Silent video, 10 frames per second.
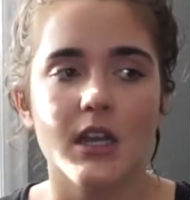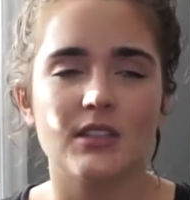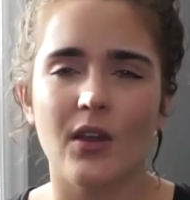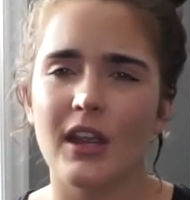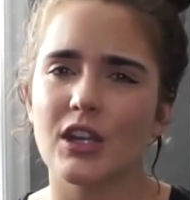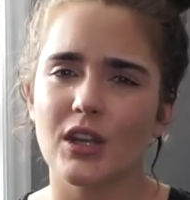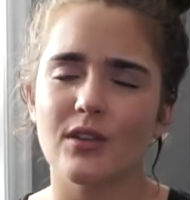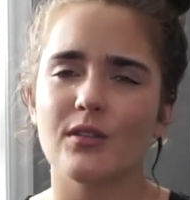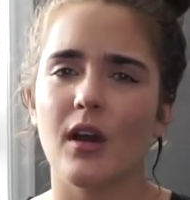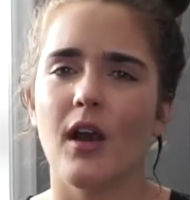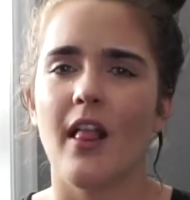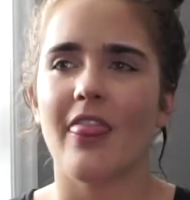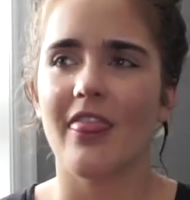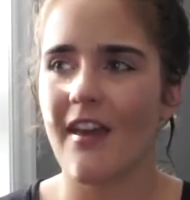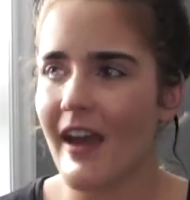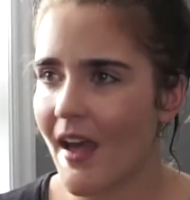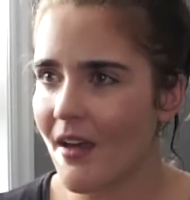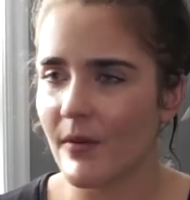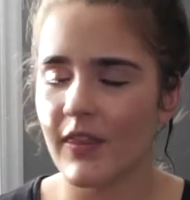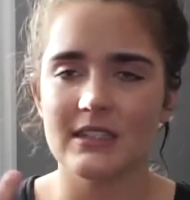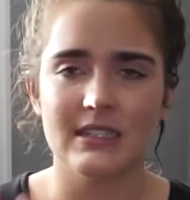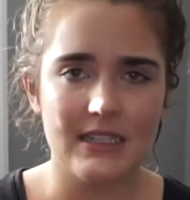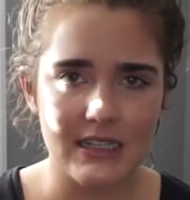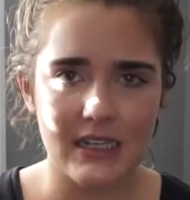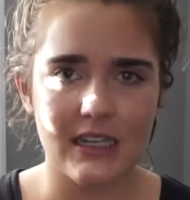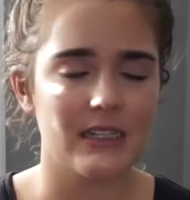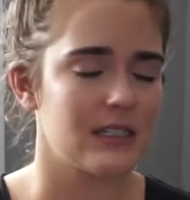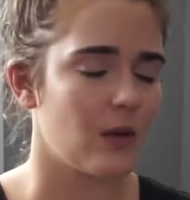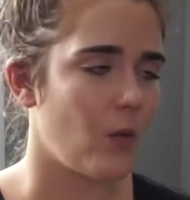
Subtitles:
So I knew that with the dizziness,